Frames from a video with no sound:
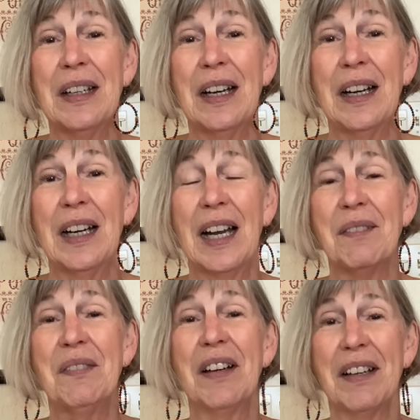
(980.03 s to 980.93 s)
I'm
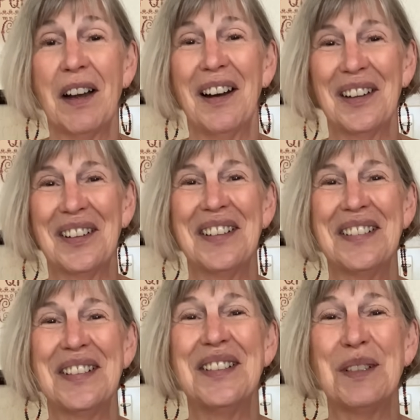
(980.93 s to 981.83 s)
very honored
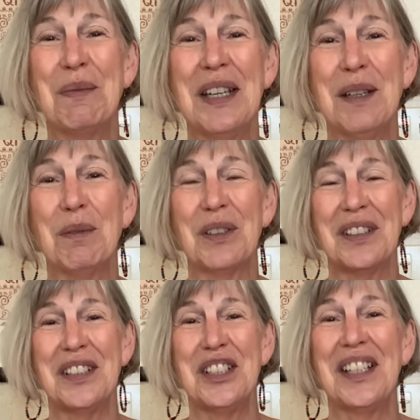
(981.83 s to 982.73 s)
to be able
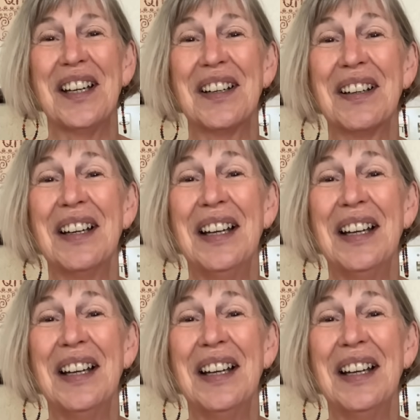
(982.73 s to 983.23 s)
to share